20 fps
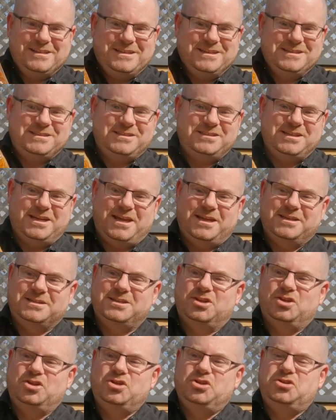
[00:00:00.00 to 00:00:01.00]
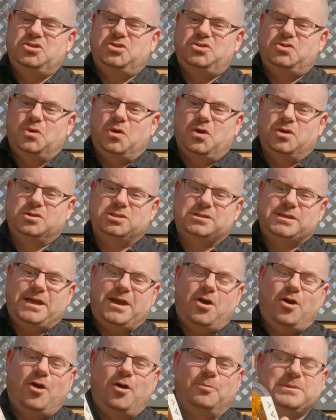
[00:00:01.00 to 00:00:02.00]
This is gorgeous.
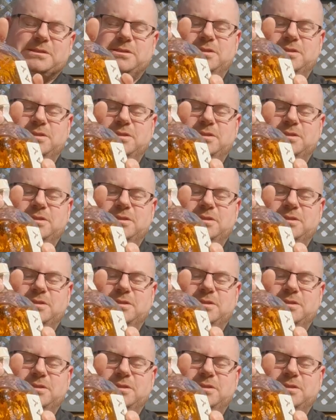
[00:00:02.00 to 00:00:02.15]
I hope